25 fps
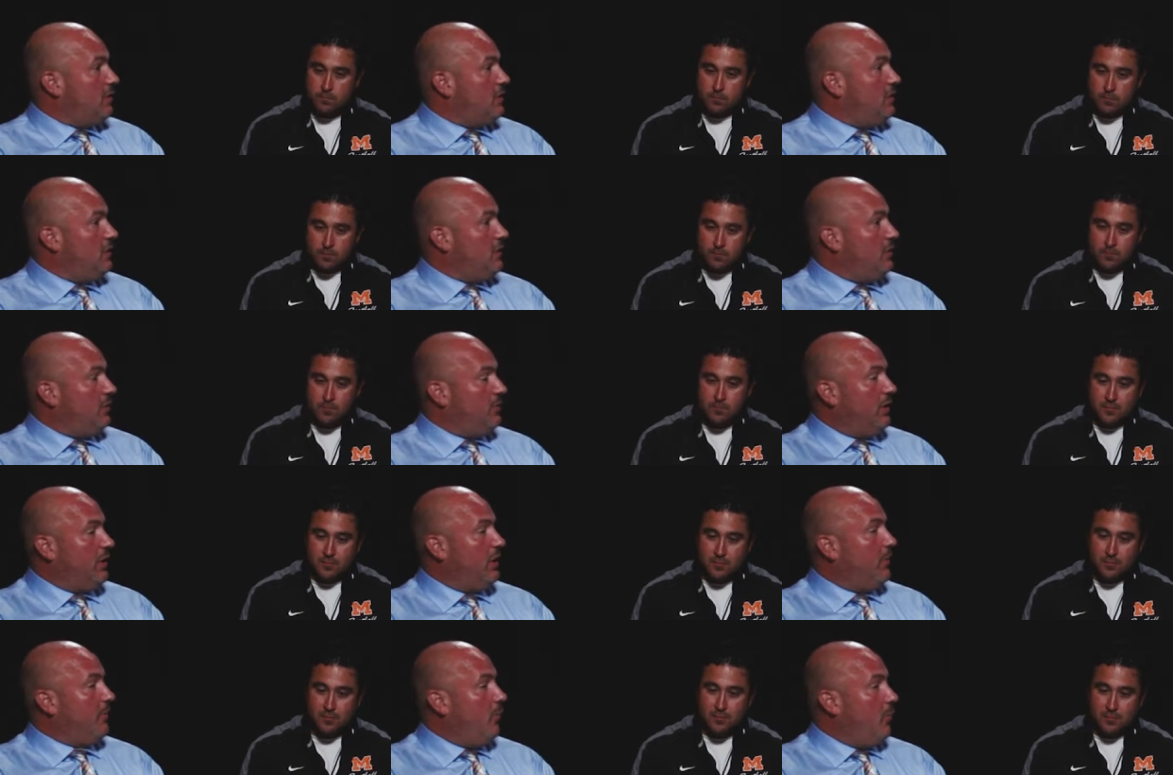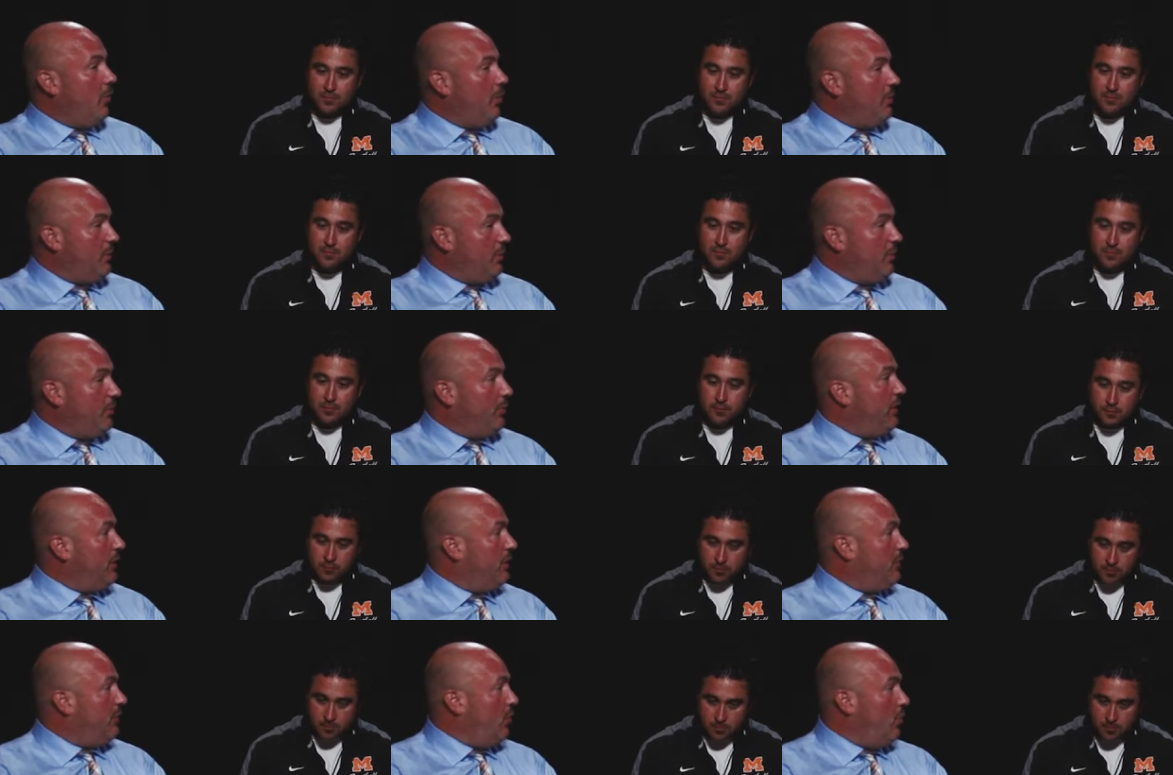Speaker 1: You know, you bring up Wall,
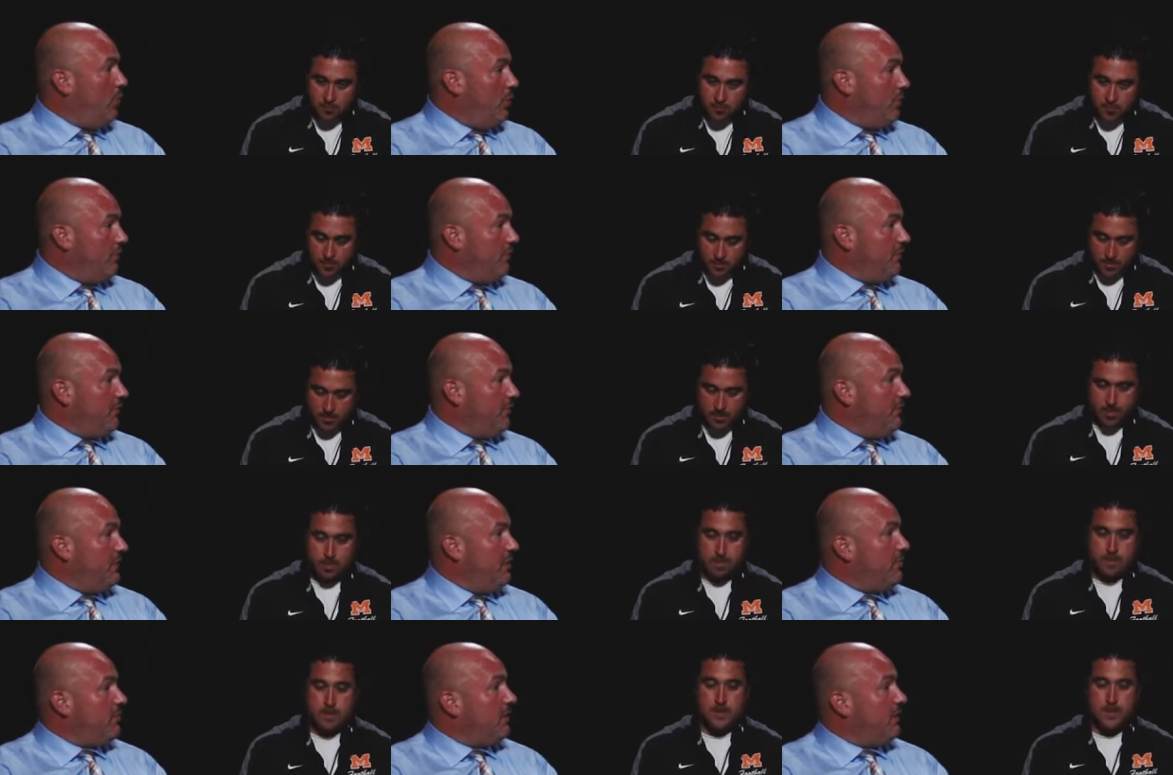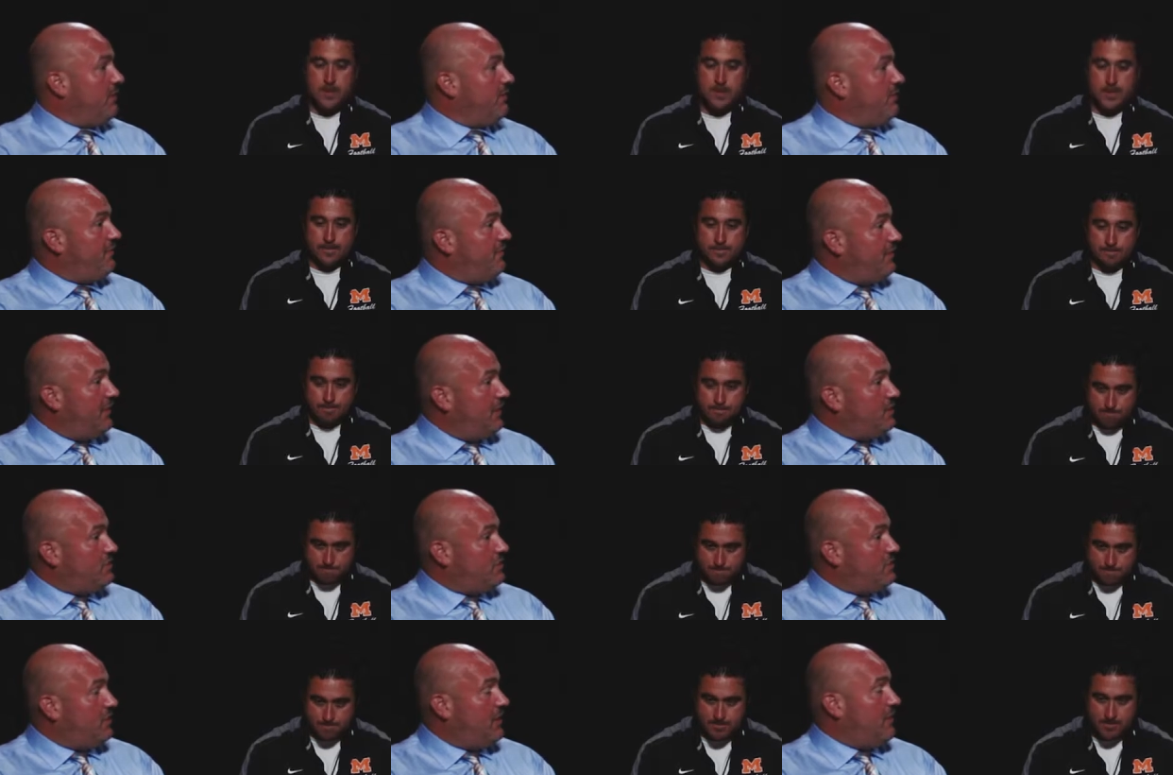people bring up Waterford, they bring up
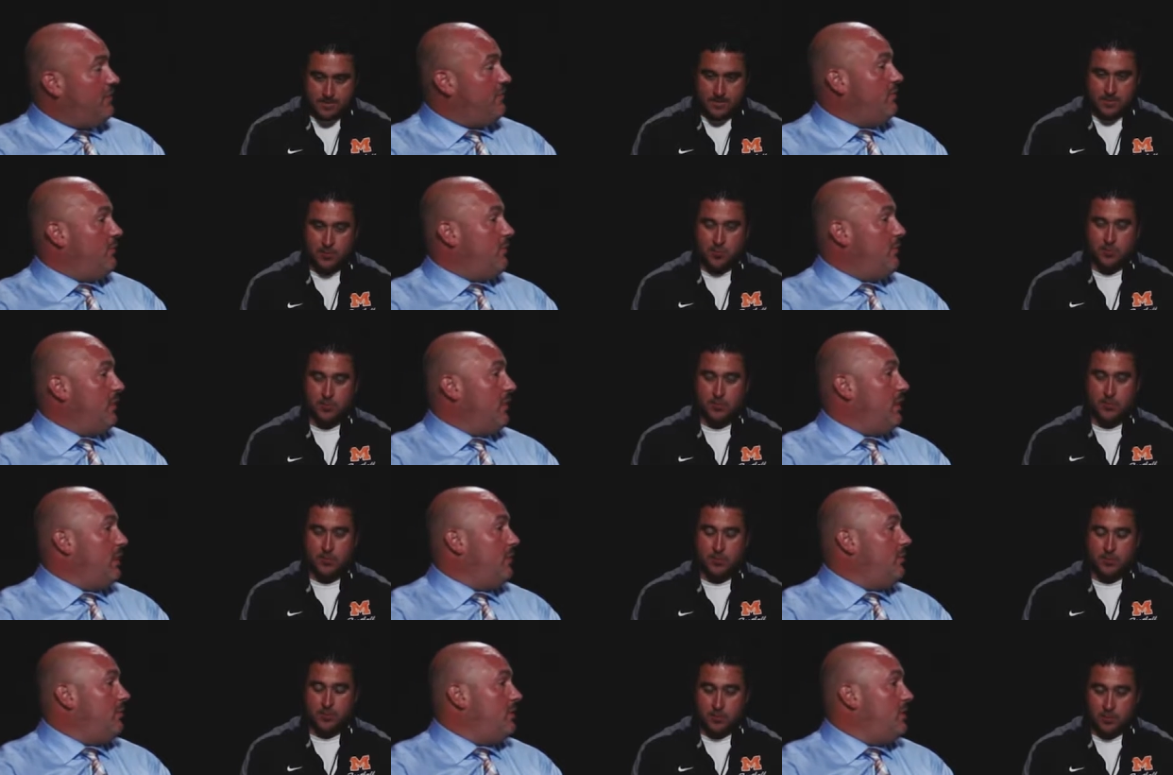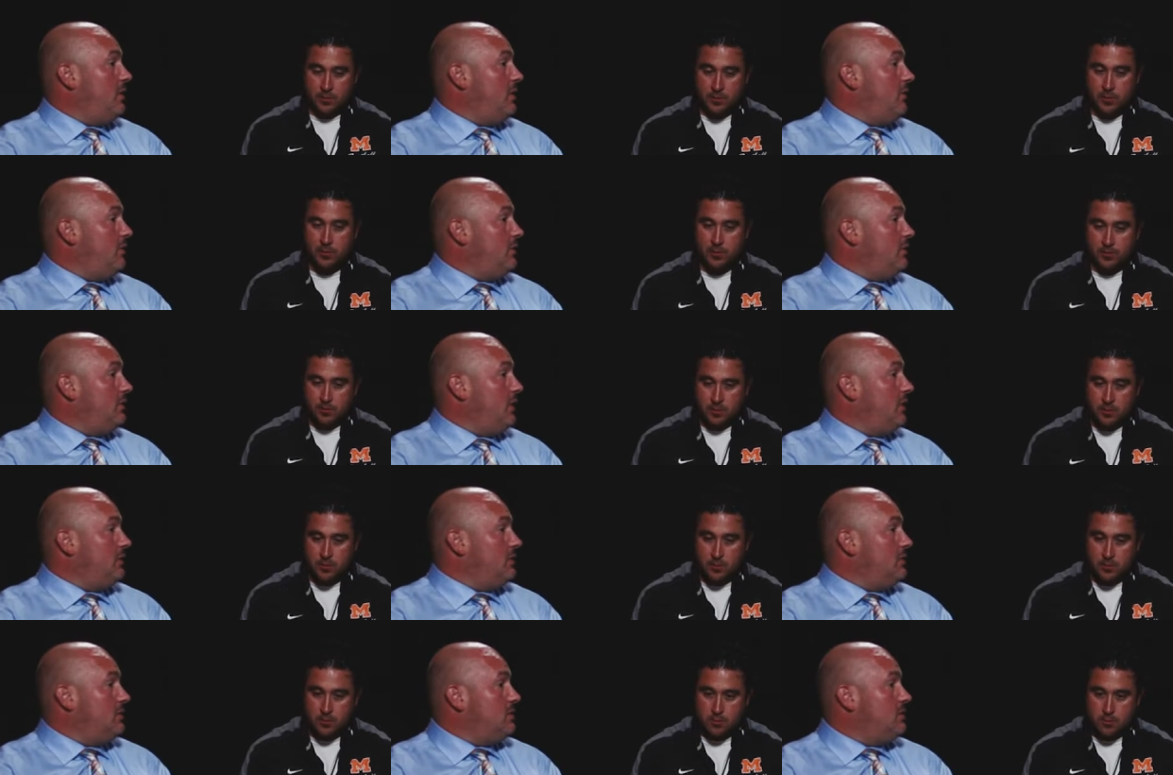Fitch, they even bring up, you know, New
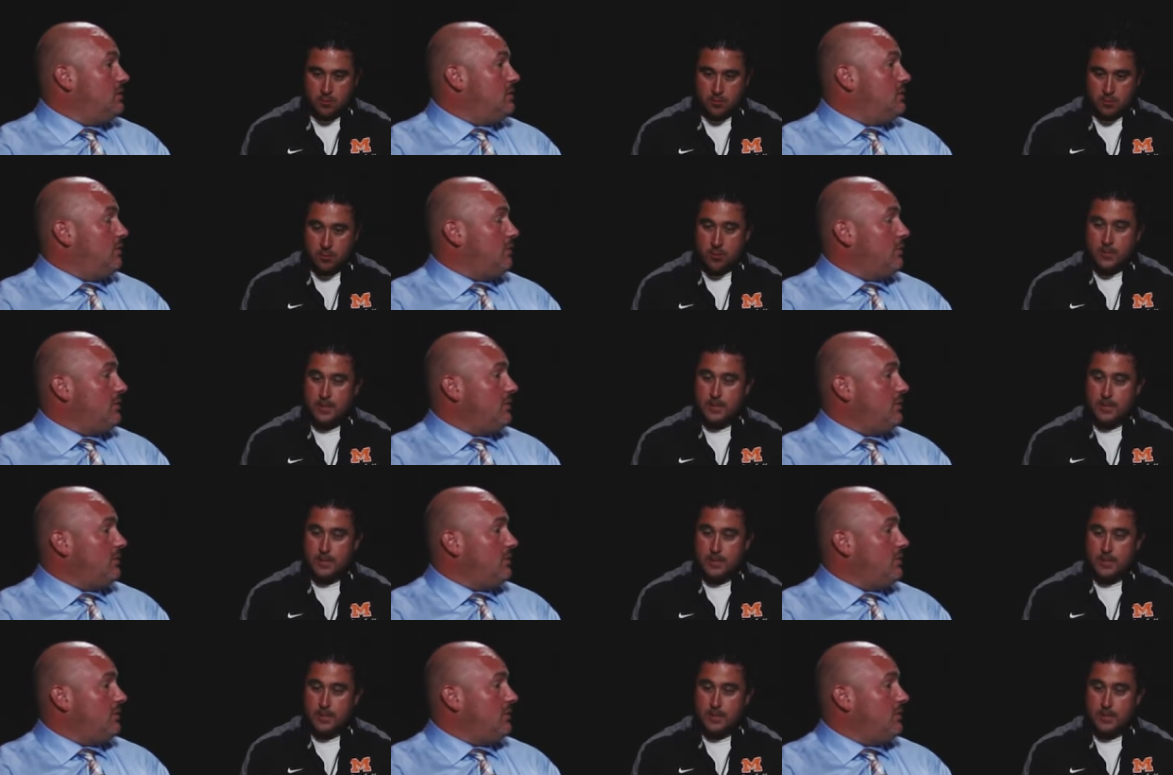London's.